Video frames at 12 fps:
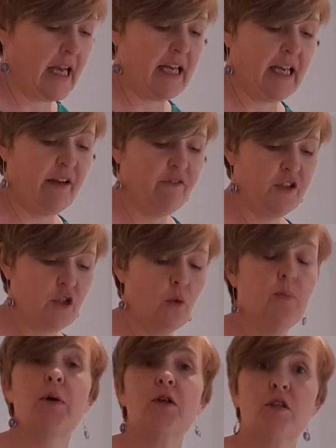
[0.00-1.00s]
If at all
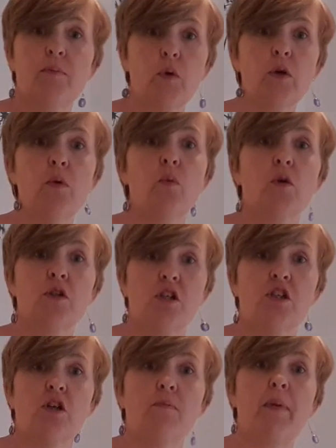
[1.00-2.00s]
possible, you want to
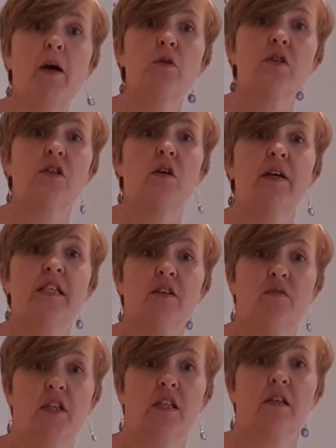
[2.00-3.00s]
do both sides
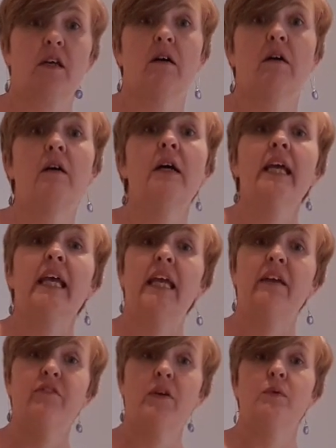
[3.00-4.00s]
of the scar.
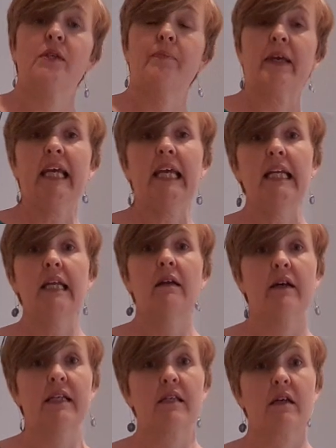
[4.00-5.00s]
If it was a bikini
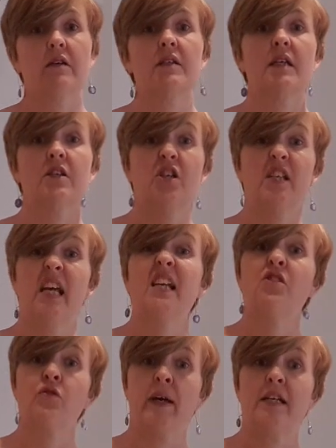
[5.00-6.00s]
line scar such as
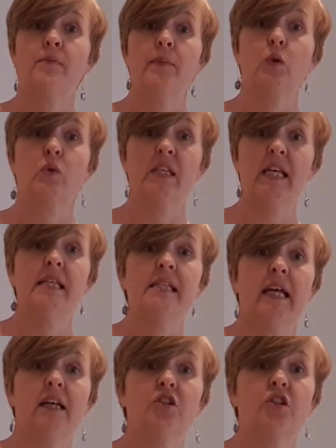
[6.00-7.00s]
hysterectomy or
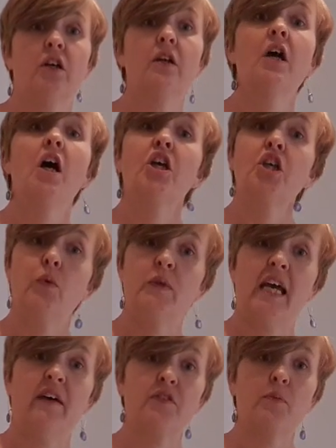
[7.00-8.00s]
C-section, you would
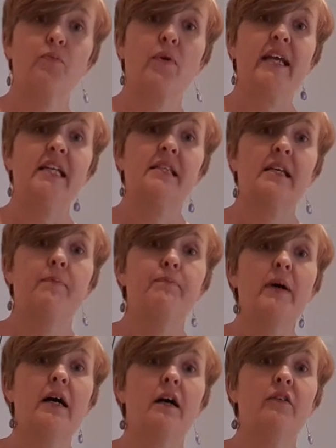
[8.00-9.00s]
have to brace
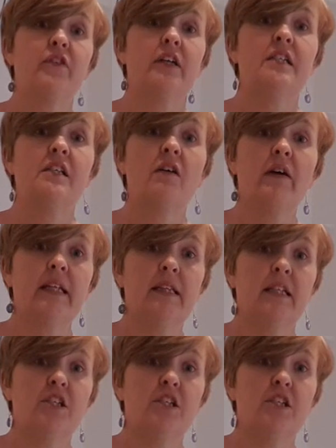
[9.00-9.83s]
above and tighten the